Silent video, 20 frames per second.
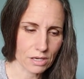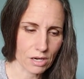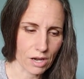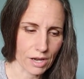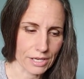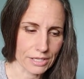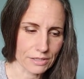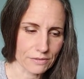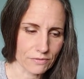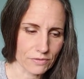
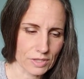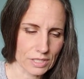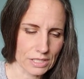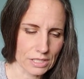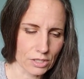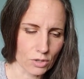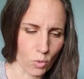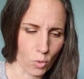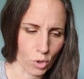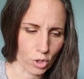kind of
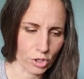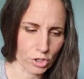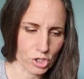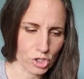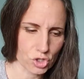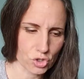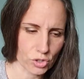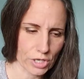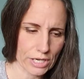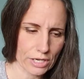the
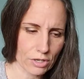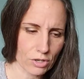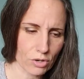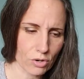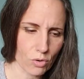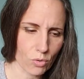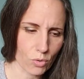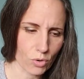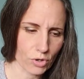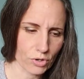
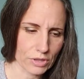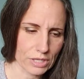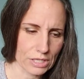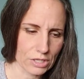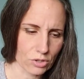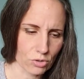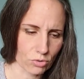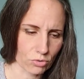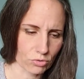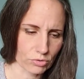orchestrator or the
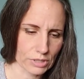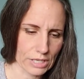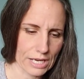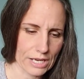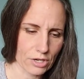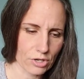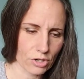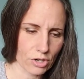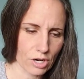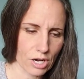
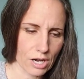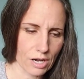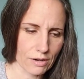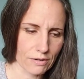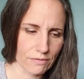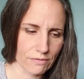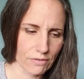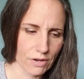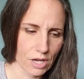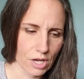creator
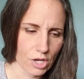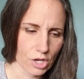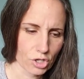of